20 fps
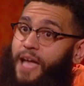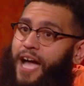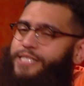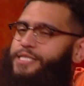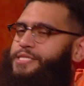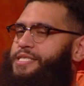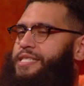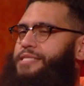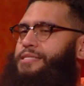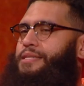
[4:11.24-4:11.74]
I
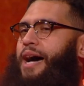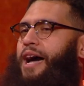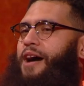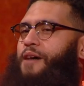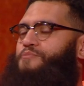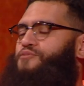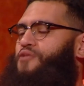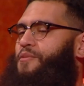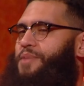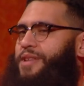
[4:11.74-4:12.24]
just didn't tie it
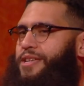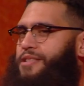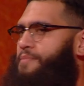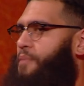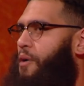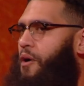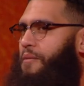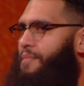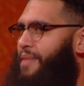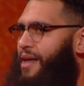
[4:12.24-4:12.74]
up properly at the
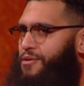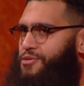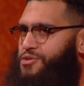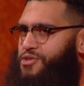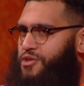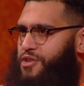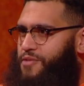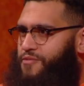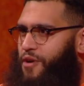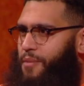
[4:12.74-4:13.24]
bottom. That was
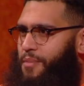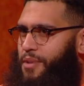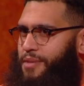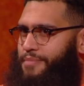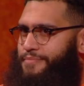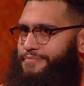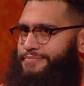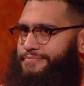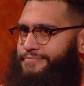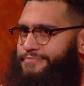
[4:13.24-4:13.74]
the only
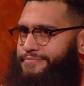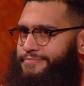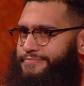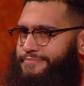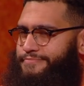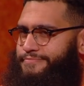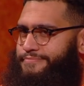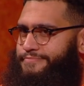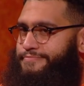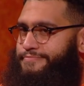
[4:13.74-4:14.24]
problem. You think that